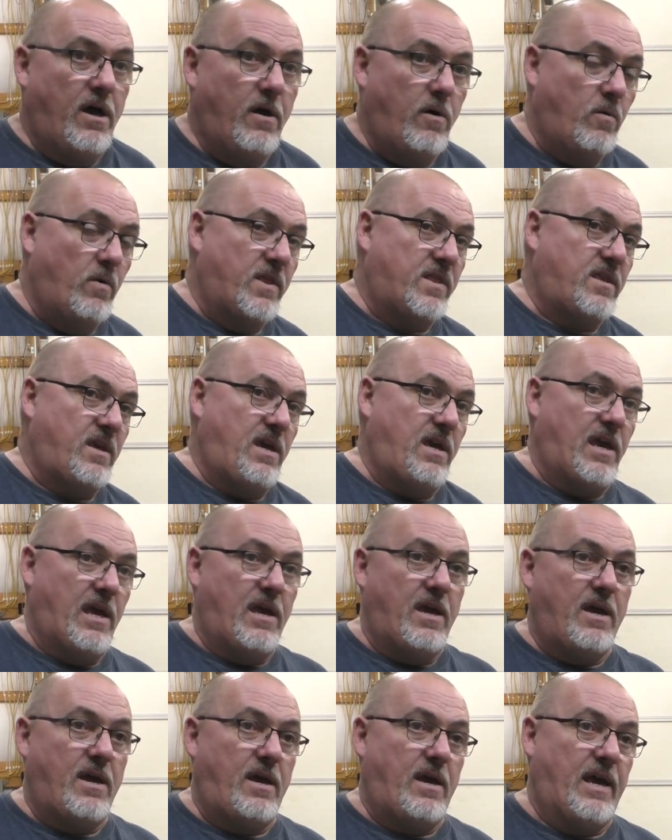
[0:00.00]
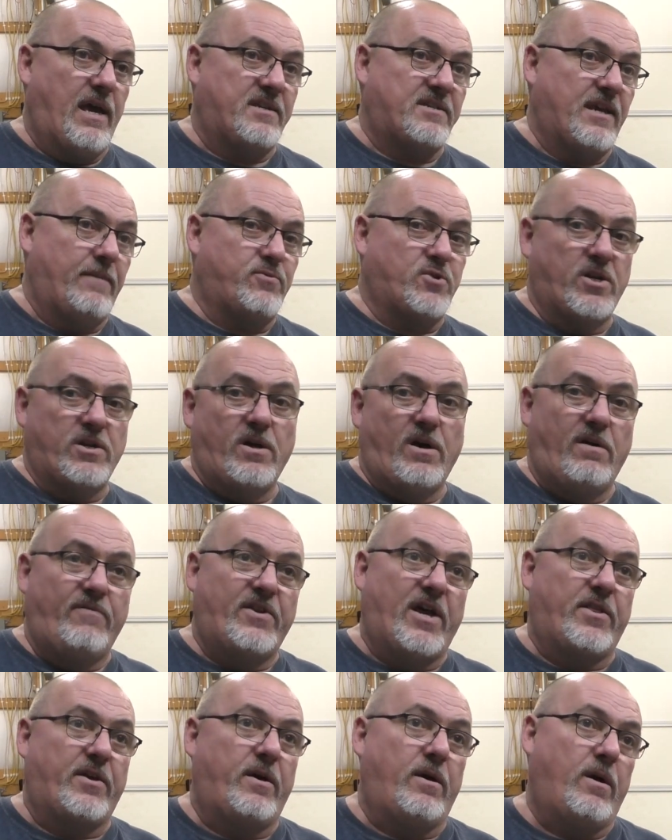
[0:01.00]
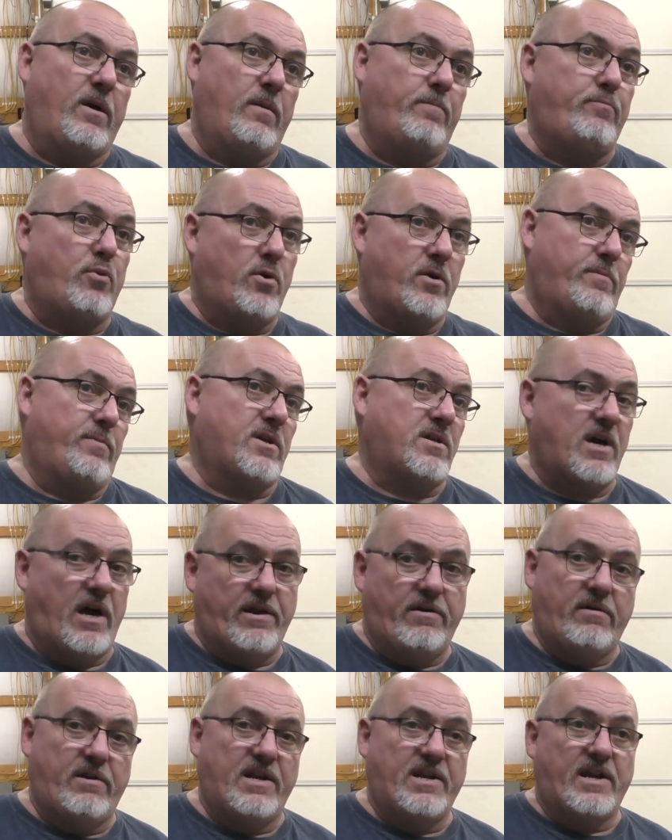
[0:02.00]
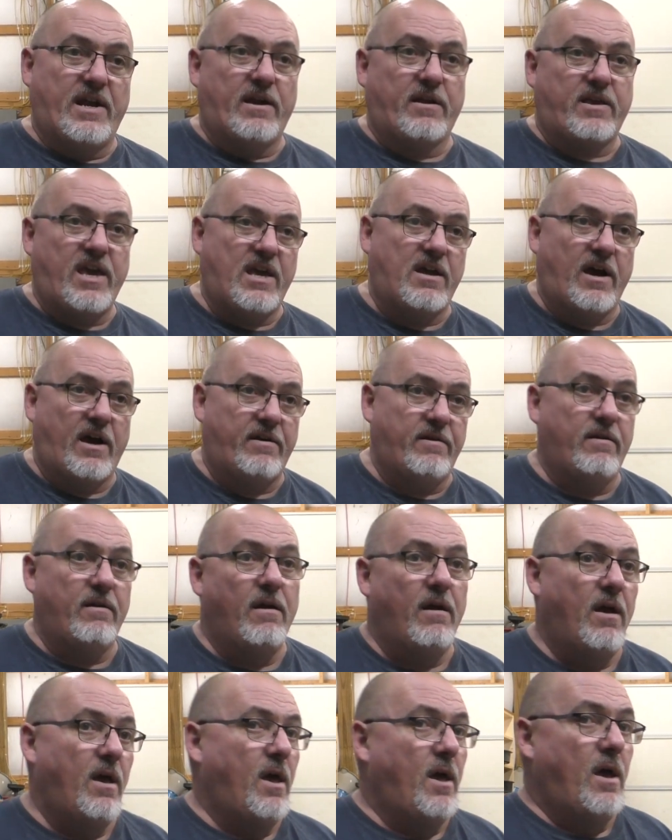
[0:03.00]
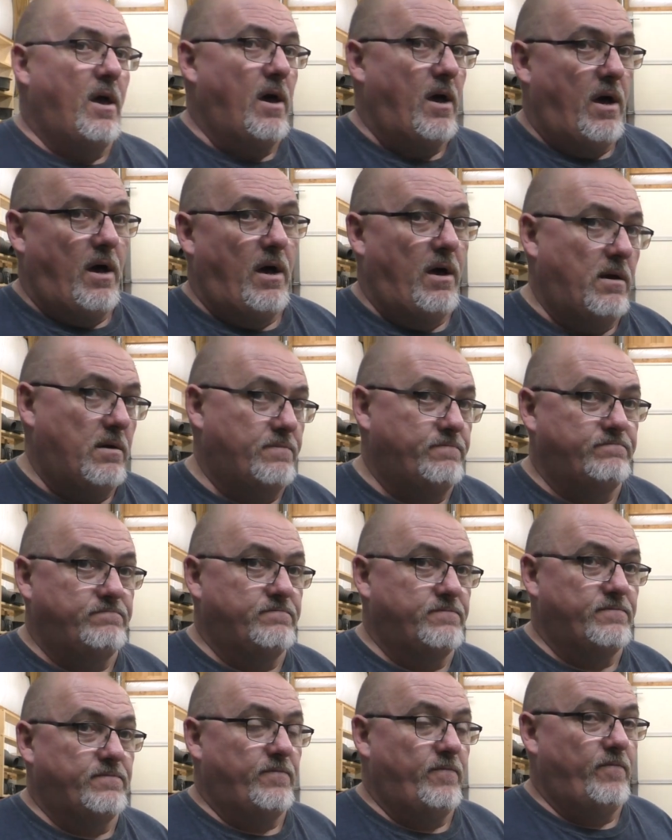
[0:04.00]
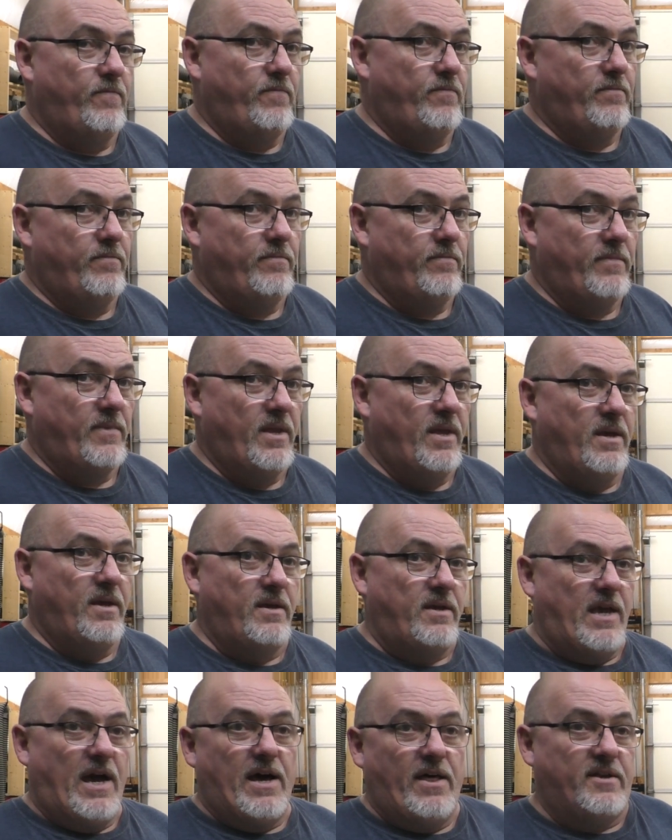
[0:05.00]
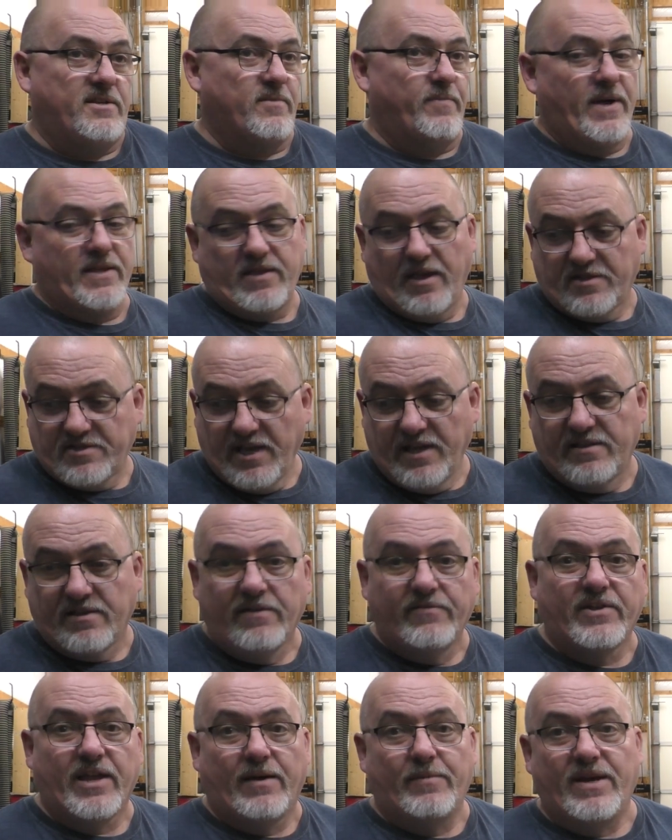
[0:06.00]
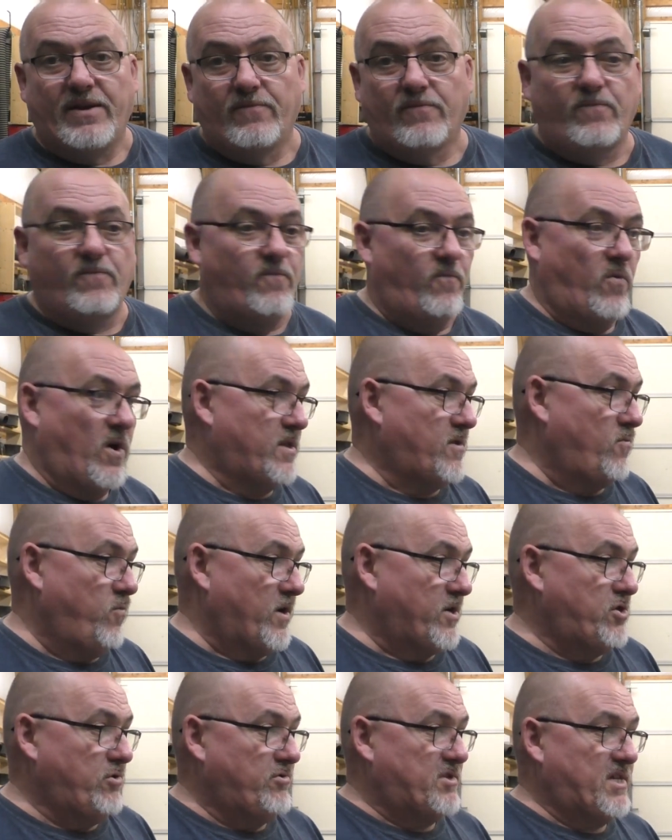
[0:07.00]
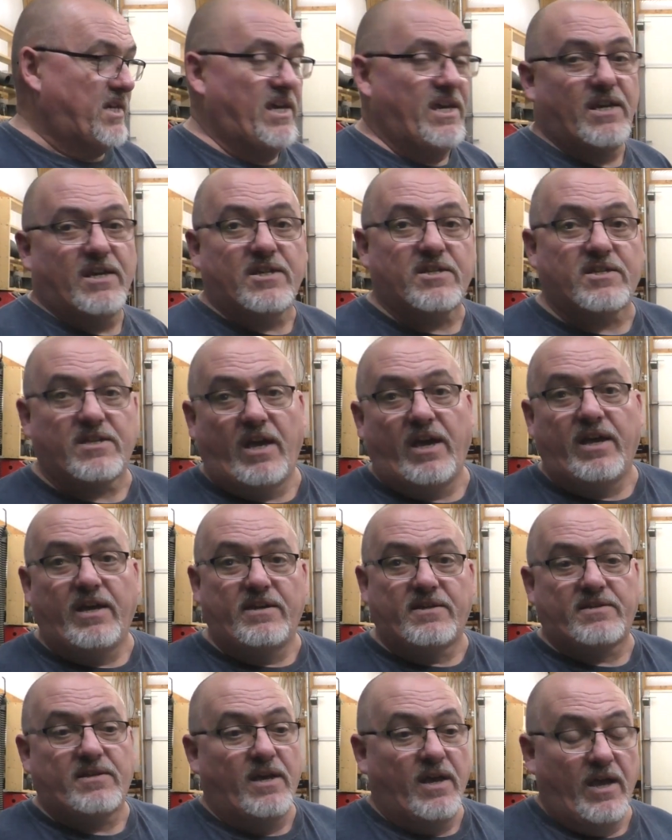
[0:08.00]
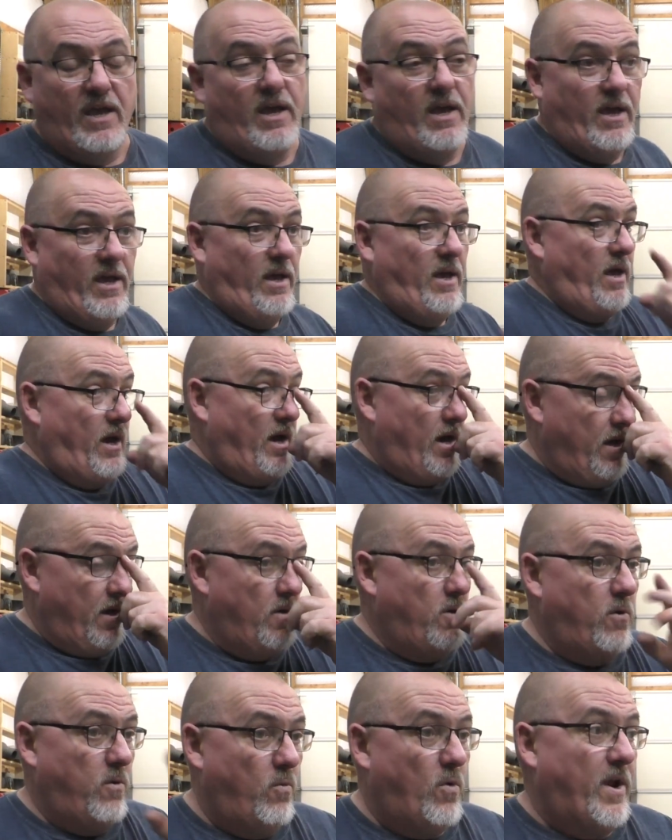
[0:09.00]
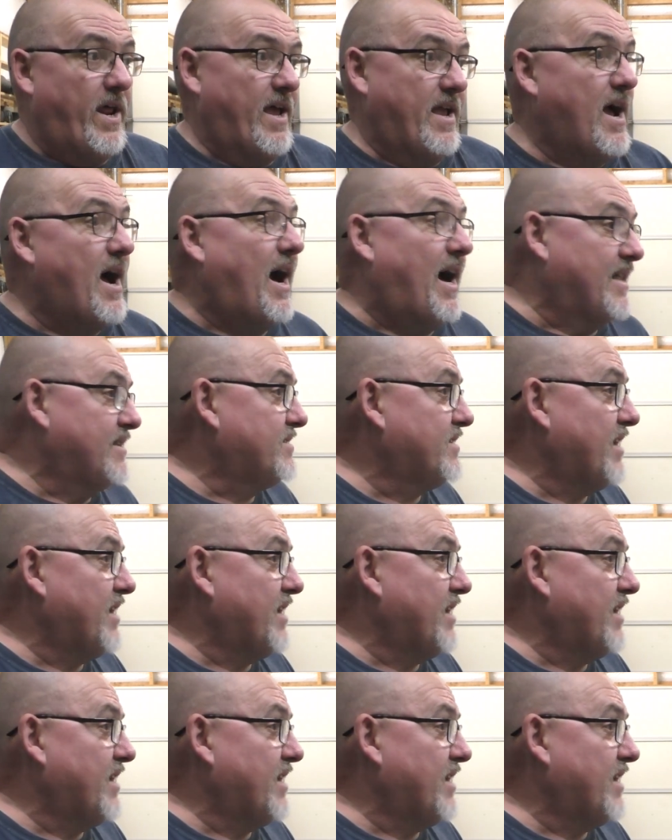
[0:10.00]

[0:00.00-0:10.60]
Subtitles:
With the exception of another portable cutter in there, key cutter. That's about the extent of it. I mean, what you see is what I got.